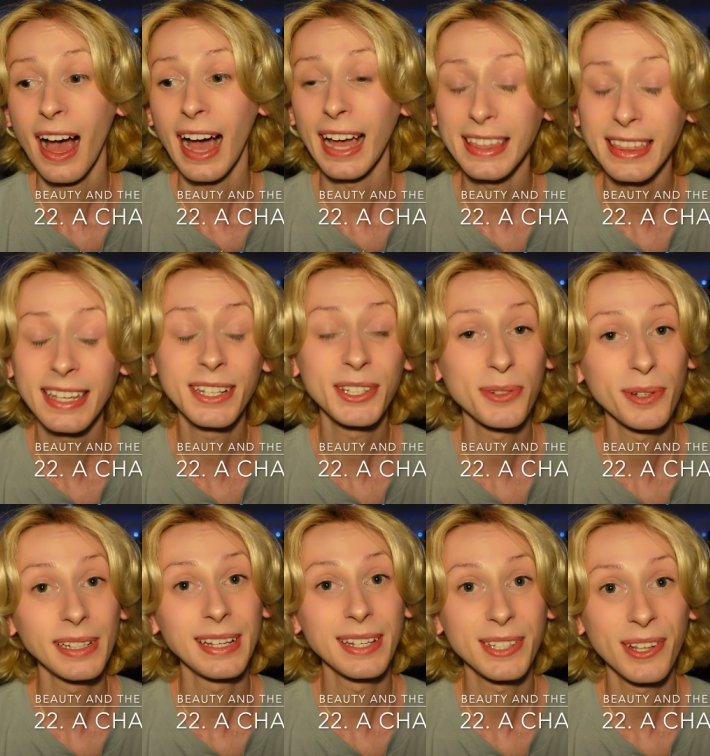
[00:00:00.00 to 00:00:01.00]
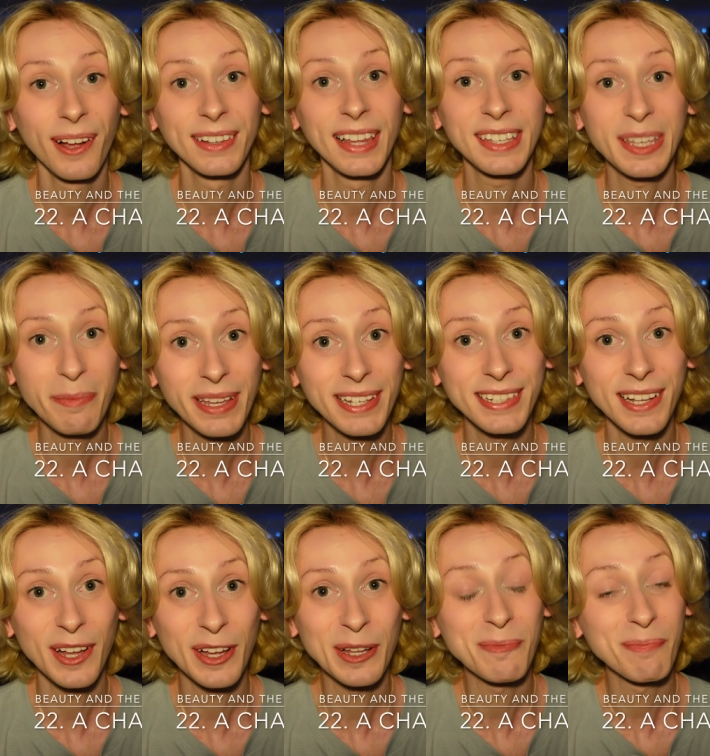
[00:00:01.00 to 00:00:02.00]
I think it's really a song that can be
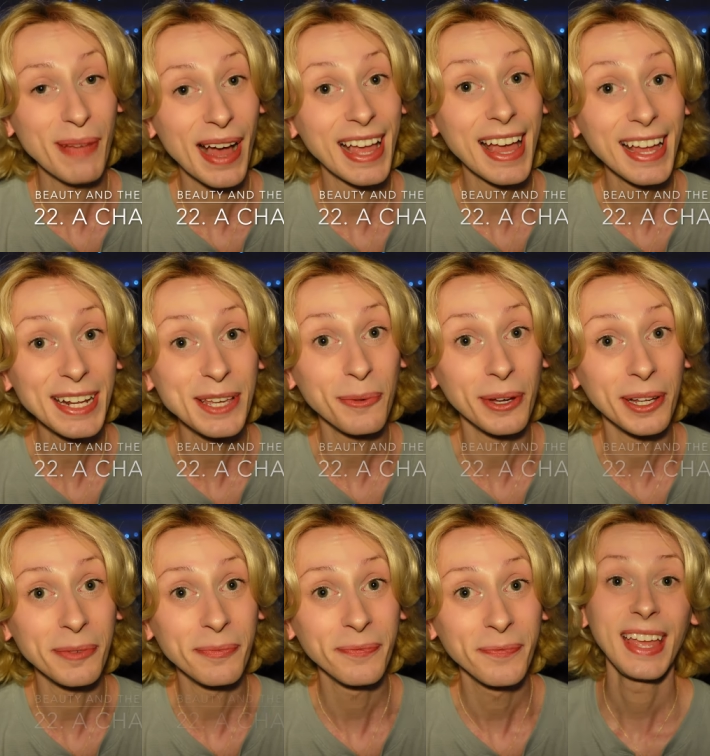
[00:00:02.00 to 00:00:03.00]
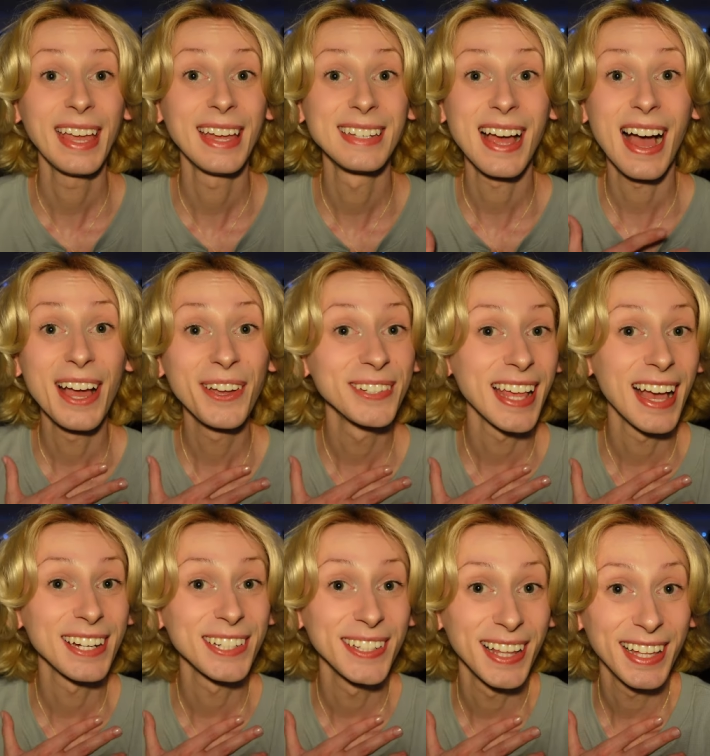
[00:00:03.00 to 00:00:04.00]
sung by anyone. And I was
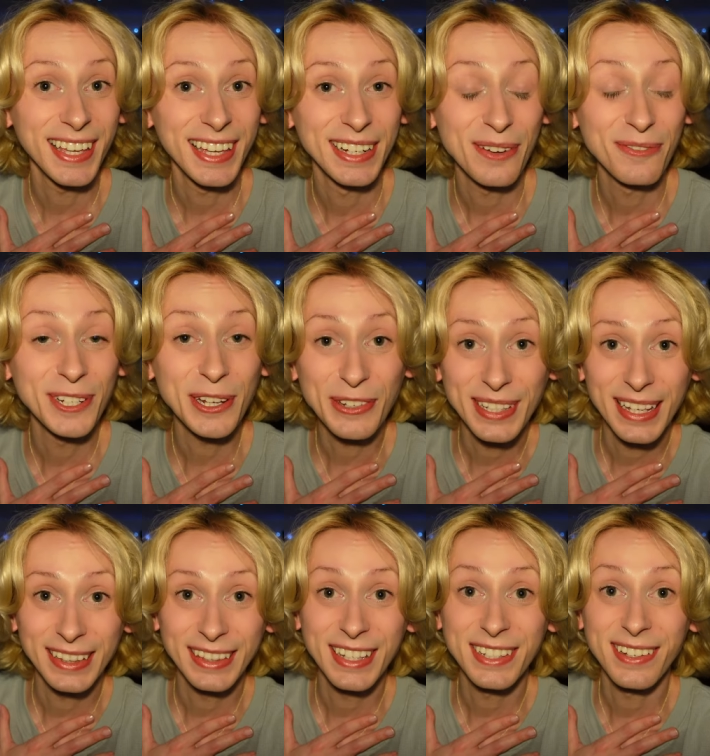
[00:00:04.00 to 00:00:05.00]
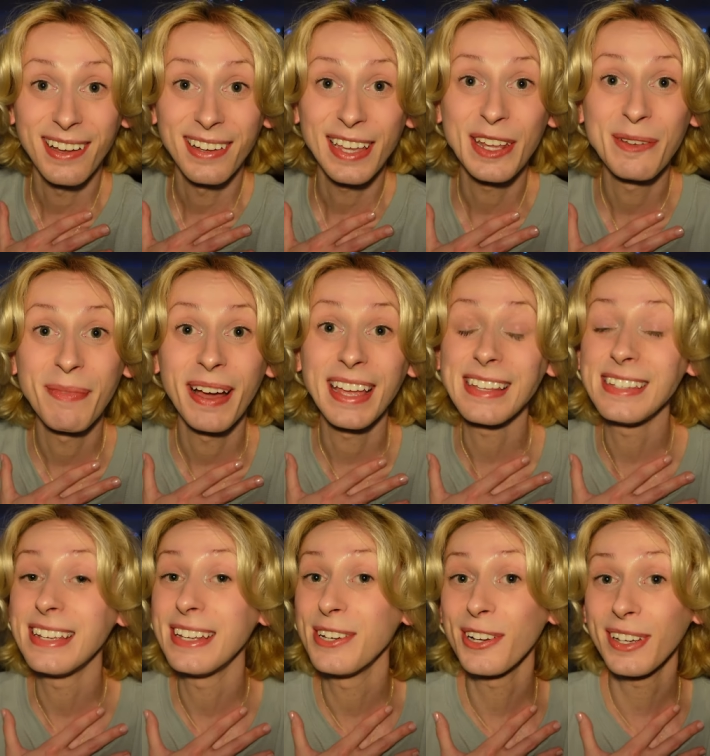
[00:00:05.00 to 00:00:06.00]
actually lucky enough to sing this song in my
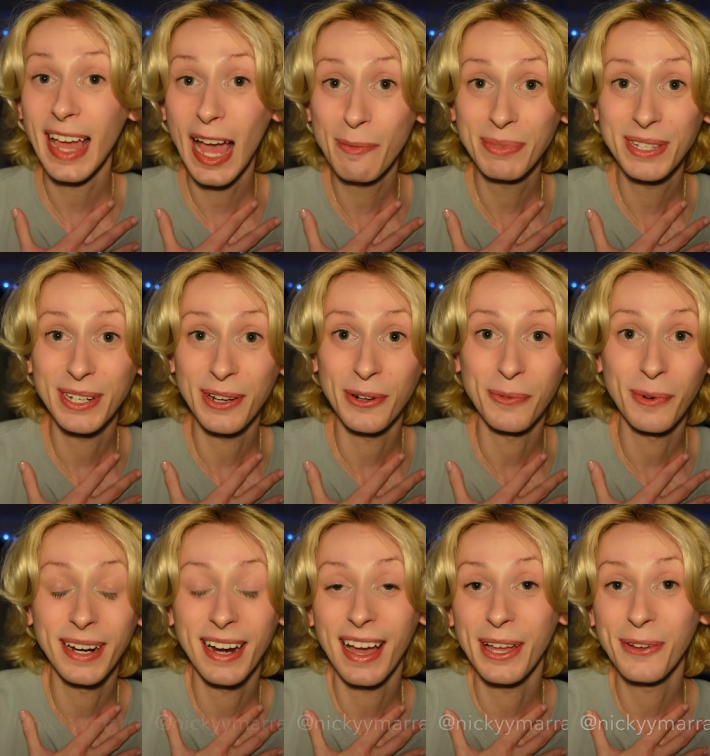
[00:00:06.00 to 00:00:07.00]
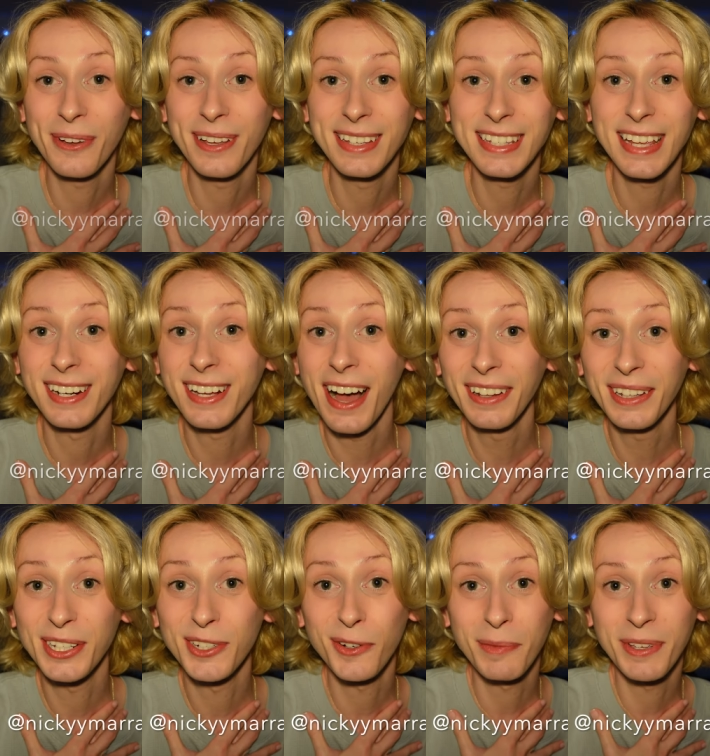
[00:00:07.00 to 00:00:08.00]
senior capstone when I was in
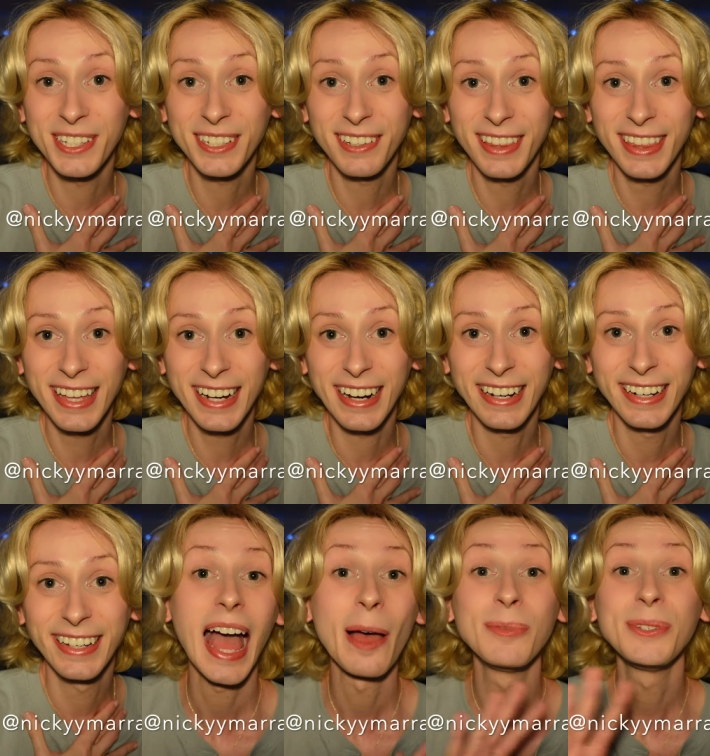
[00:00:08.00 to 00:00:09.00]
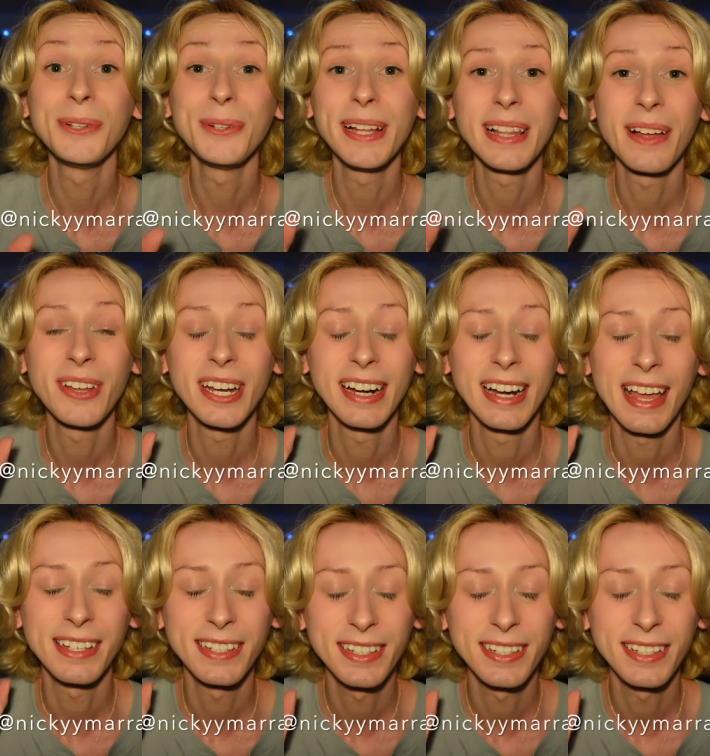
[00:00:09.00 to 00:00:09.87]
college for musical theater. Absolutely love it and has